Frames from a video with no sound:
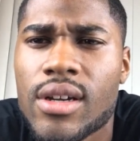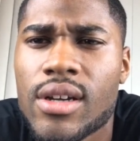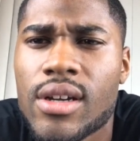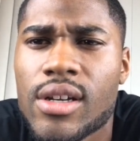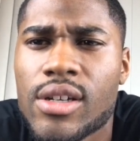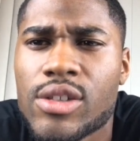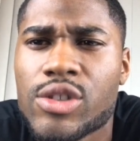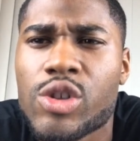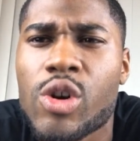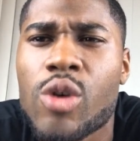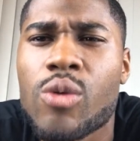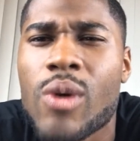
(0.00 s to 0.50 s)

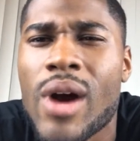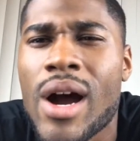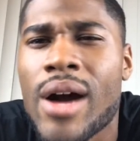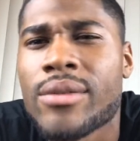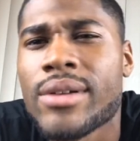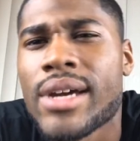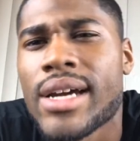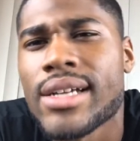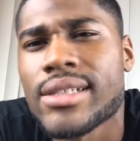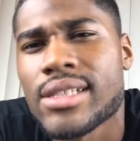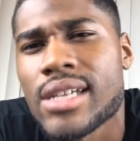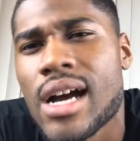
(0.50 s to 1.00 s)
So around
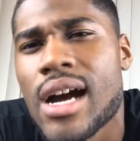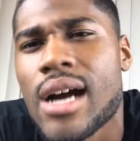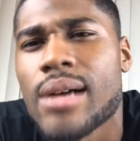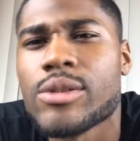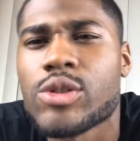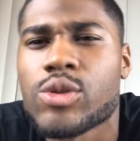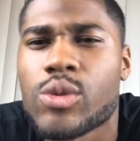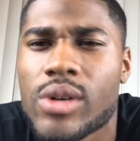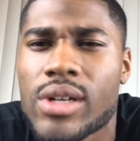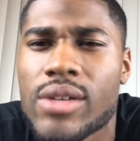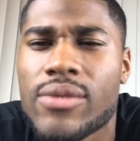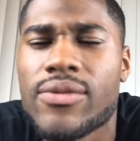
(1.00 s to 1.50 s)
that time,
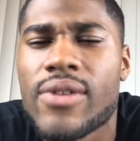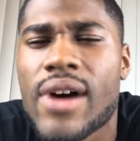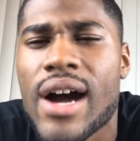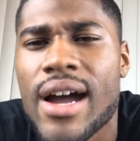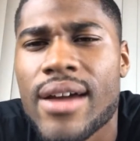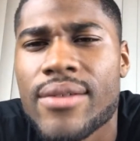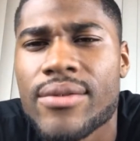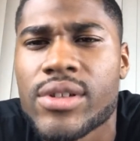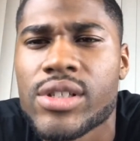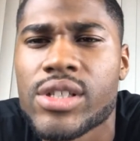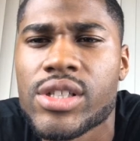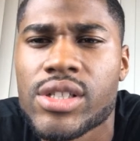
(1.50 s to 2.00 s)

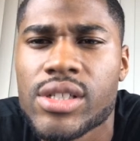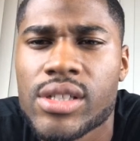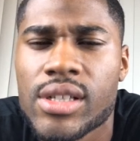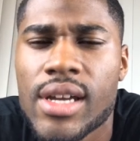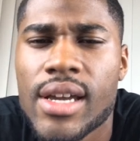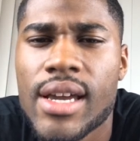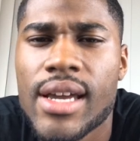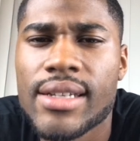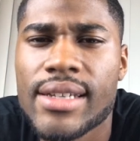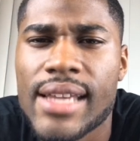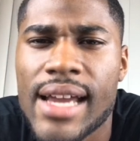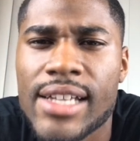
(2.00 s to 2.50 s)
25-ish,
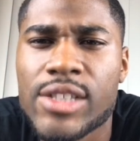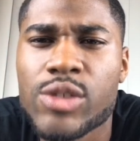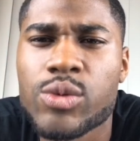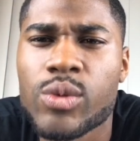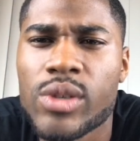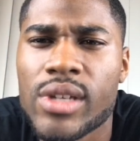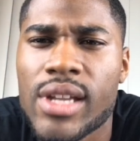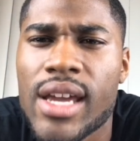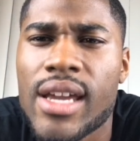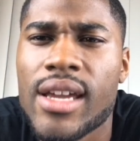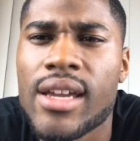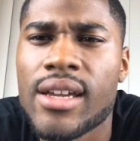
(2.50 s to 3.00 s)
that's
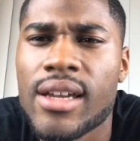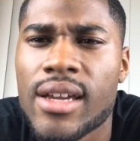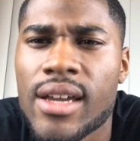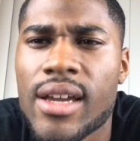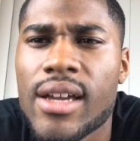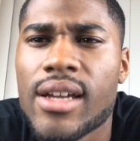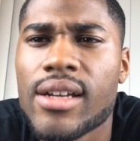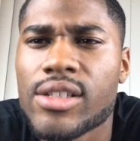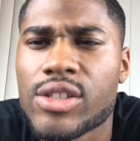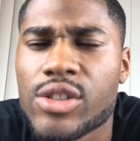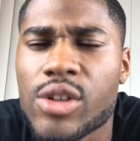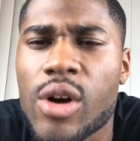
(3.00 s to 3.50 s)
when they
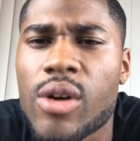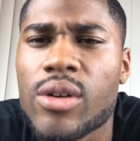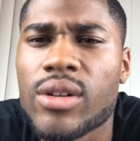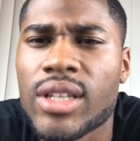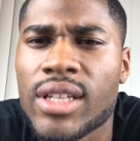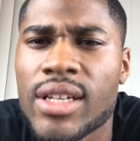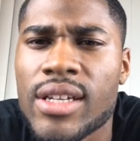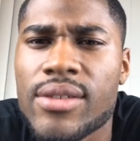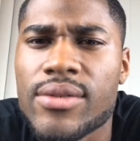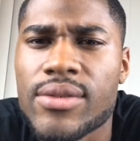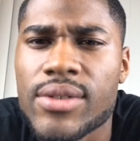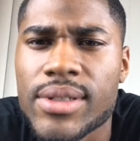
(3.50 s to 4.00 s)
start
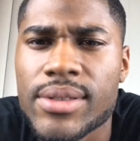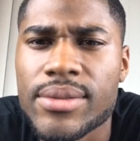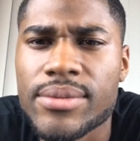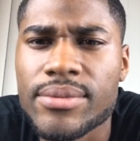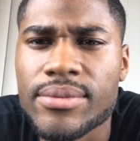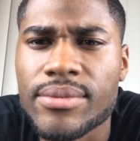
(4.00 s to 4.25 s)
leaving.